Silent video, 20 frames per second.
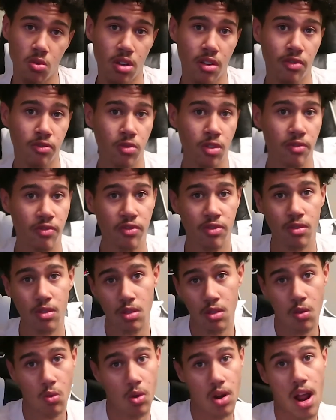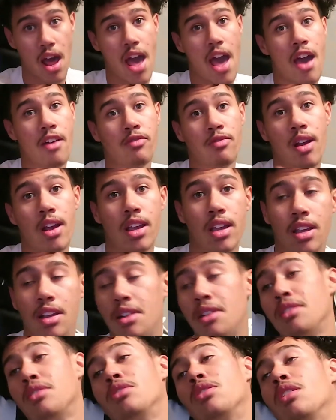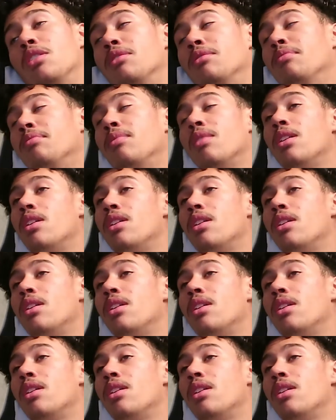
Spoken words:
with what I have right here, you know.